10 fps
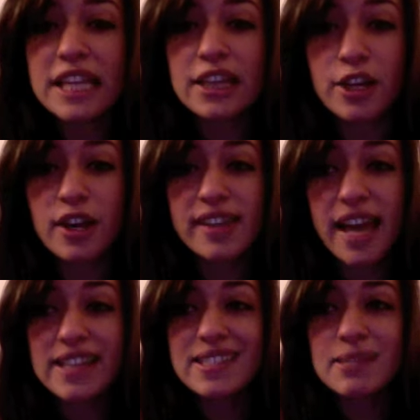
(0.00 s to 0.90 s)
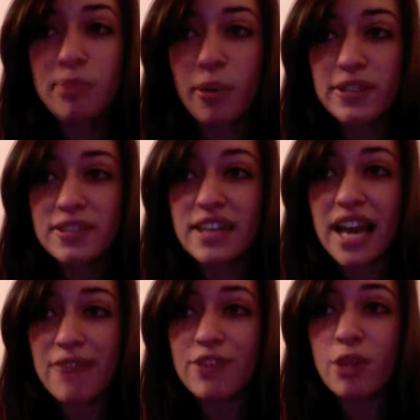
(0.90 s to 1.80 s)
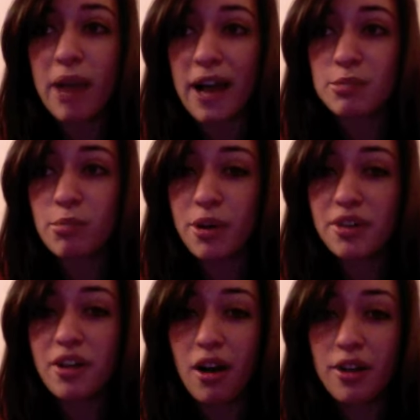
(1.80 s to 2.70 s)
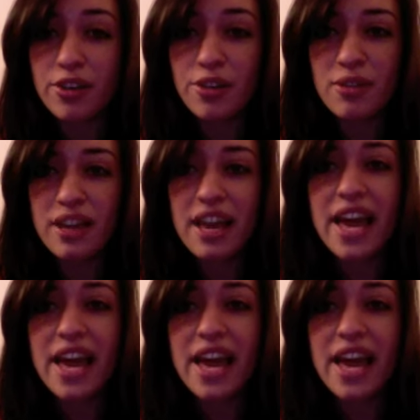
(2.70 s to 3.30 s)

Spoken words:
learned that it's important to have your passport on you,